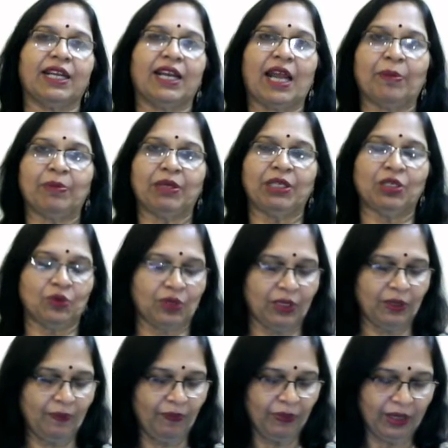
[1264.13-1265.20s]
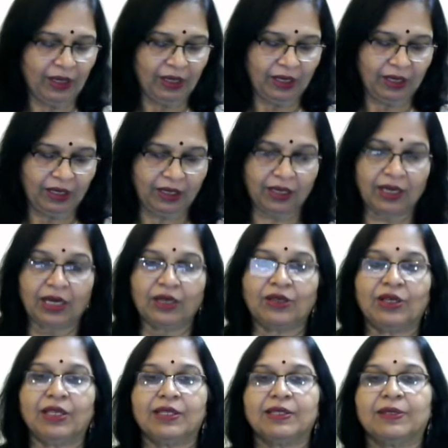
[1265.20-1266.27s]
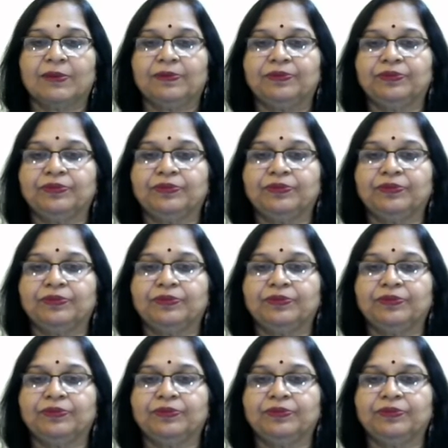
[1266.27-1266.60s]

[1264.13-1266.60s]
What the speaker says: are happening to the countries.